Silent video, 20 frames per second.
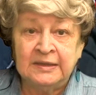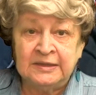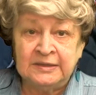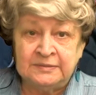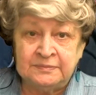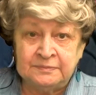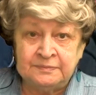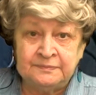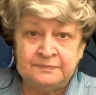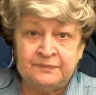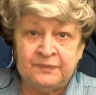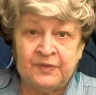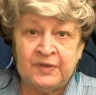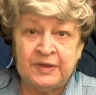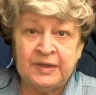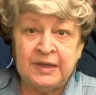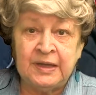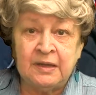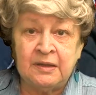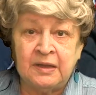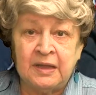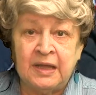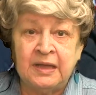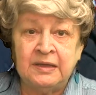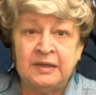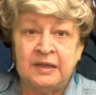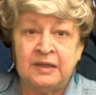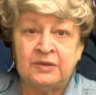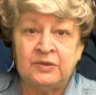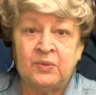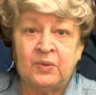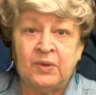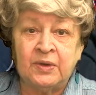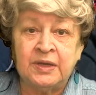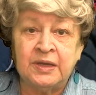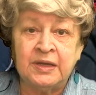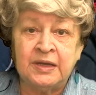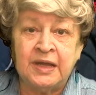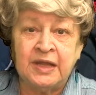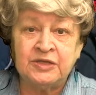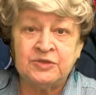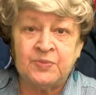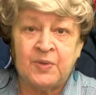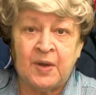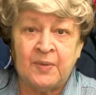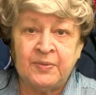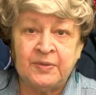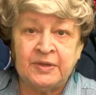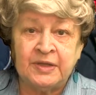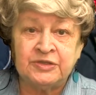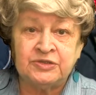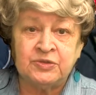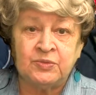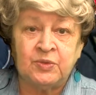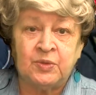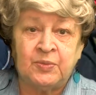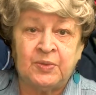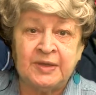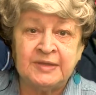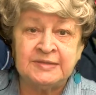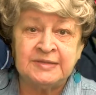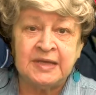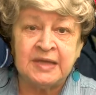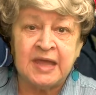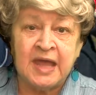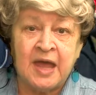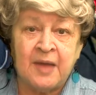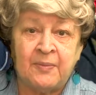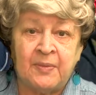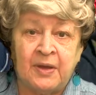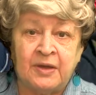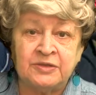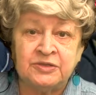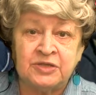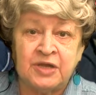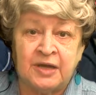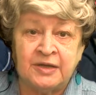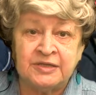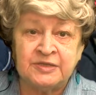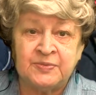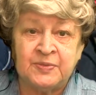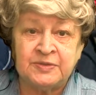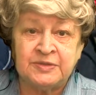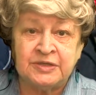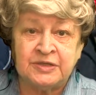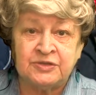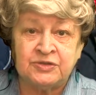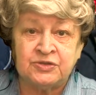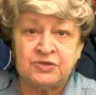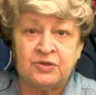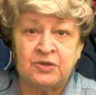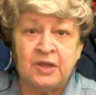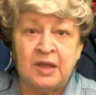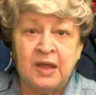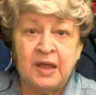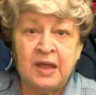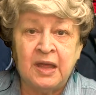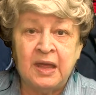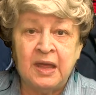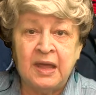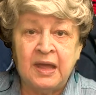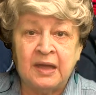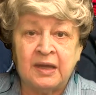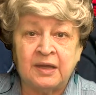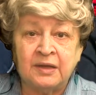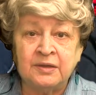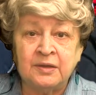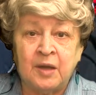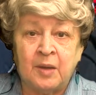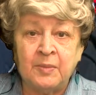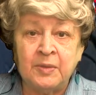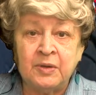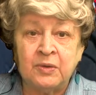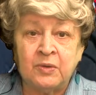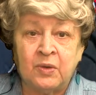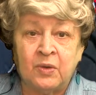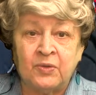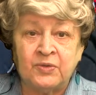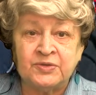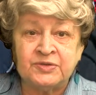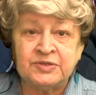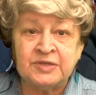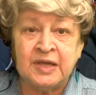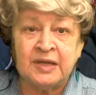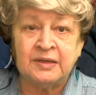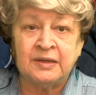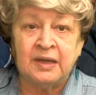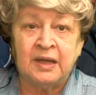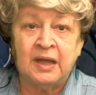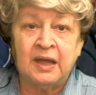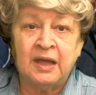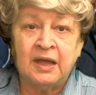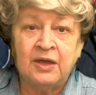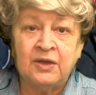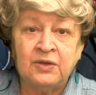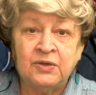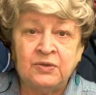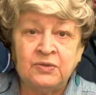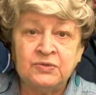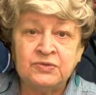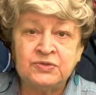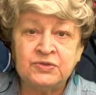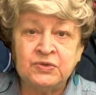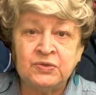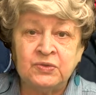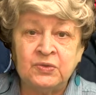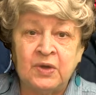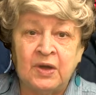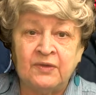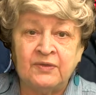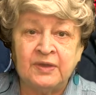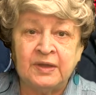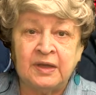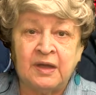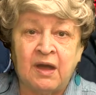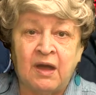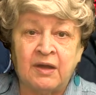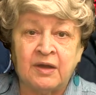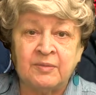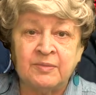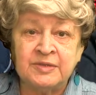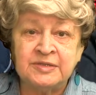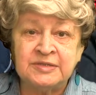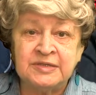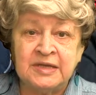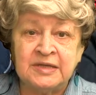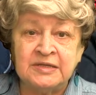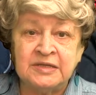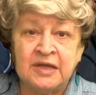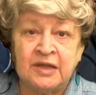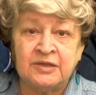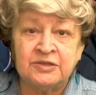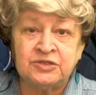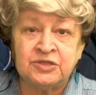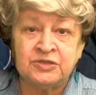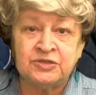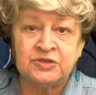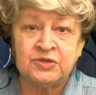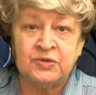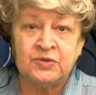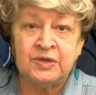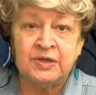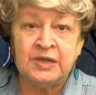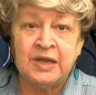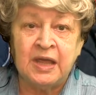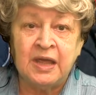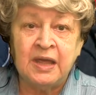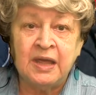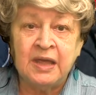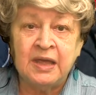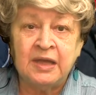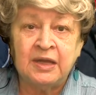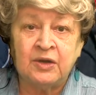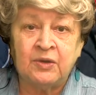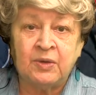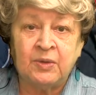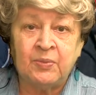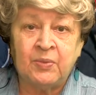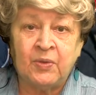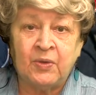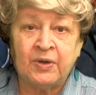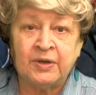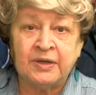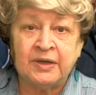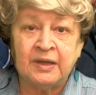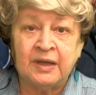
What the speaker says: The decline in the working-age population will place a cap on China's potential economic growth, said Yu Su of the Economist Intelligence Unit in a report.